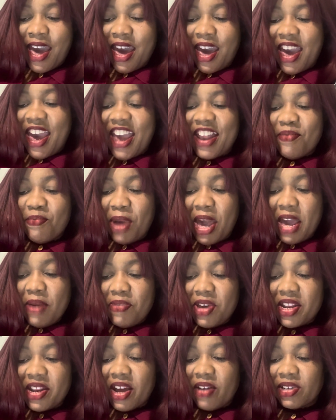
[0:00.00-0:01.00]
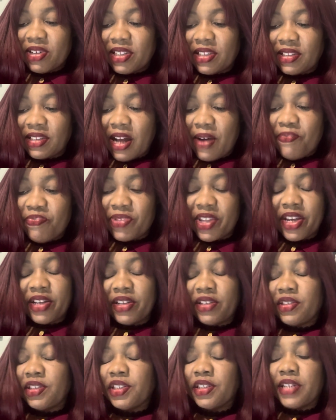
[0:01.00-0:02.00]
And maybe there was
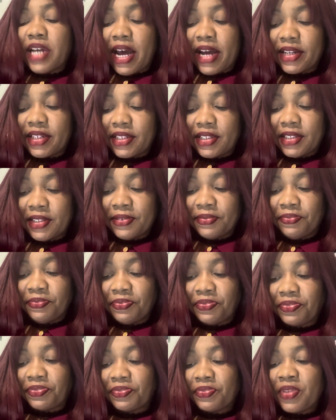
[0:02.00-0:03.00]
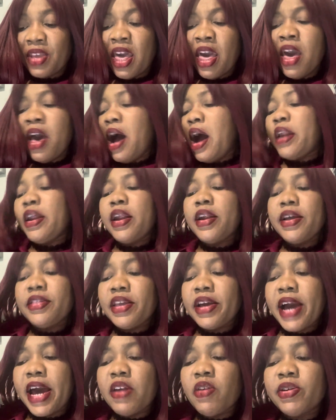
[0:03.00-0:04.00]
something to that. Another
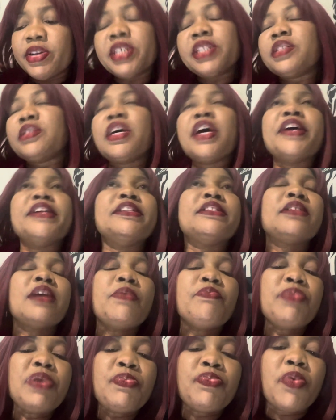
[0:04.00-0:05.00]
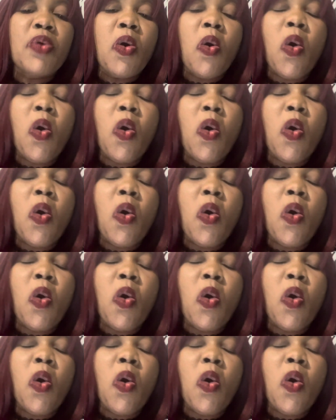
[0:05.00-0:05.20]
thing I don't understand, some people